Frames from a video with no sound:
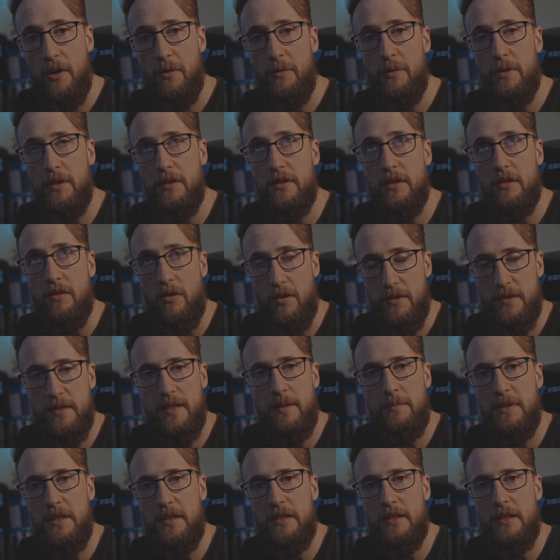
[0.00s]
We got the
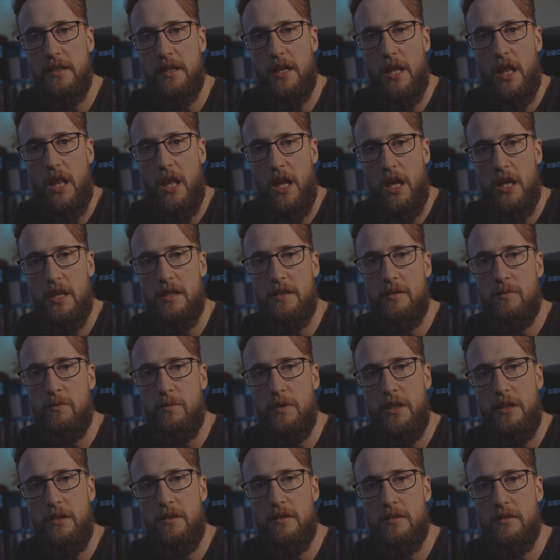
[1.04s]
concepting done last
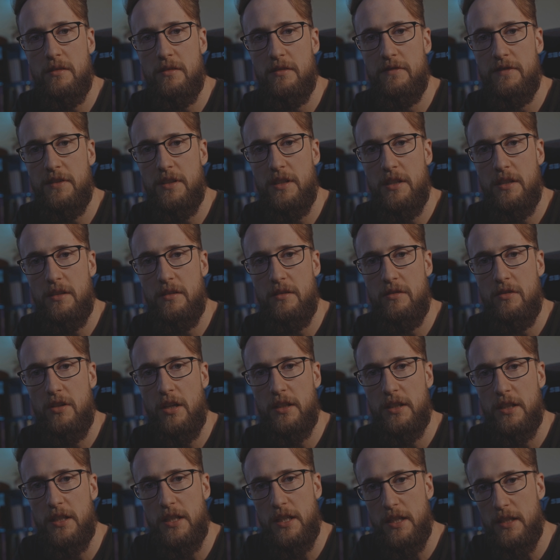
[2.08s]
week, so if you need to
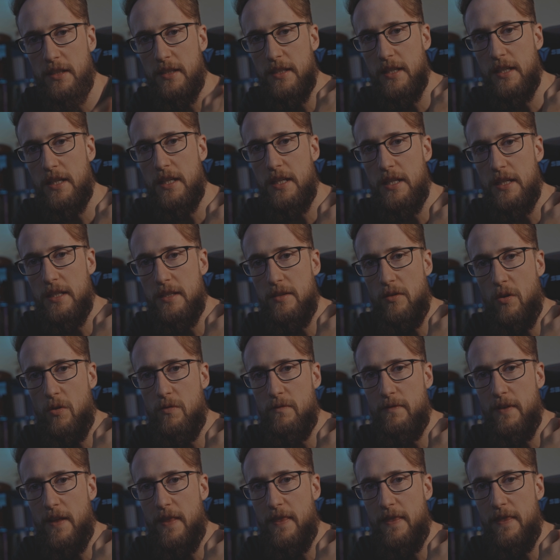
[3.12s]
check that out, that is
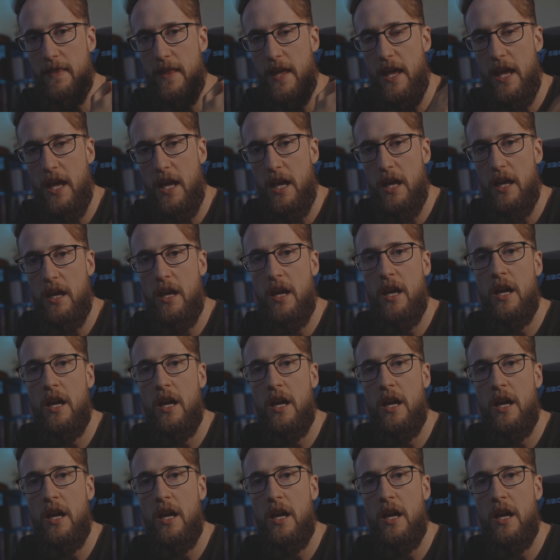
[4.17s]
over there.